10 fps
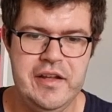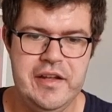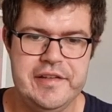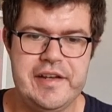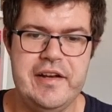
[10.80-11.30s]

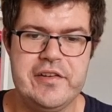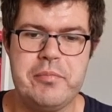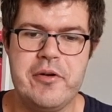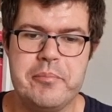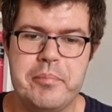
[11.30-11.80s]
Sellars
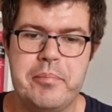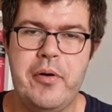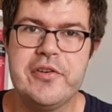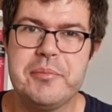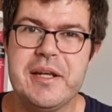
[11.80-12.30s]
wrote
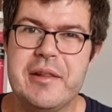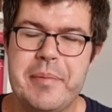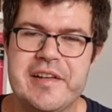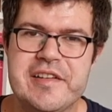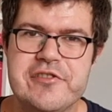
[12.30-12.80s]
possibly the
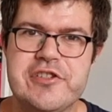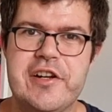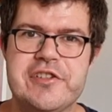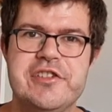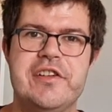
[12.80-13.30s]
best
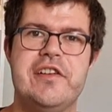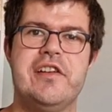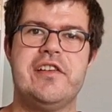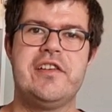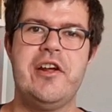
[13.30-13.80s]
introduction to
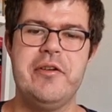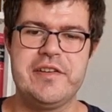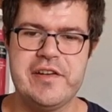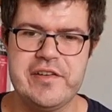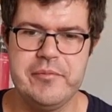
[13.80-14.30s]

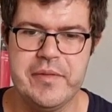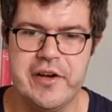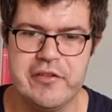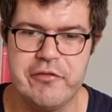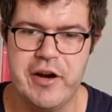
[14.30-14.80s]
Stoicism that
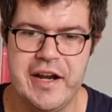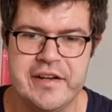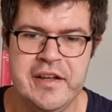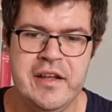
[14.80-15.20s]
I've read,